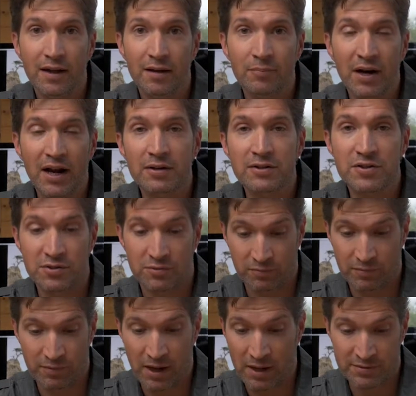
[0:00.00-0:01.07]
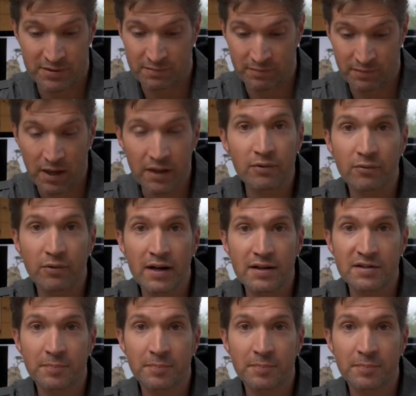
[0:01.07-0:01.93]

but I was not in the right